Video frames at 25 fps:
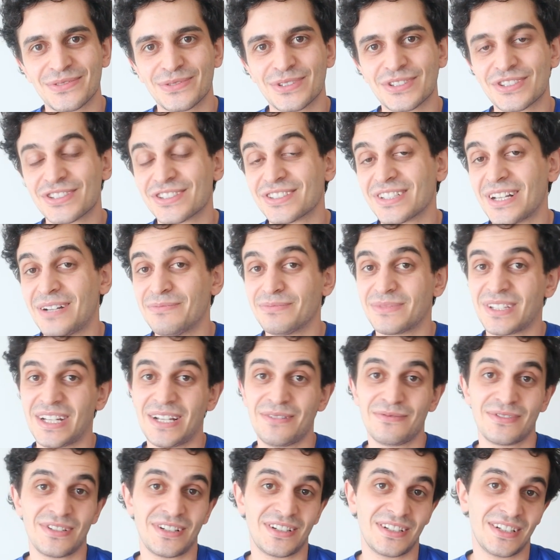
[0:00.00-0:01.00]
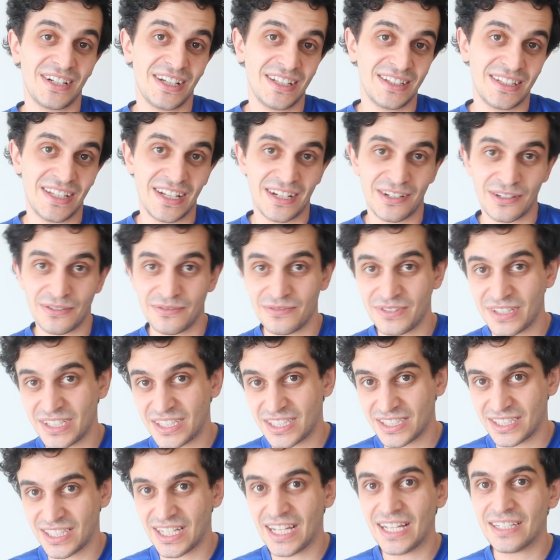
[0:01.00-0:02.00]
which sometimes are not that
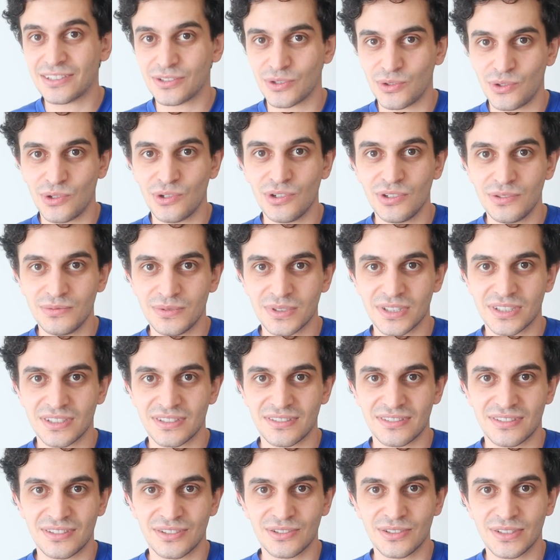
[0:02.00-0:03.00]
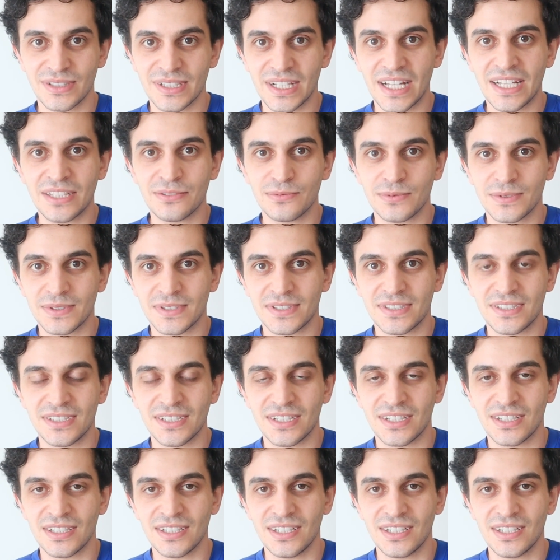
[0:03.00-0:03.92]
convenient at all, because you'll land with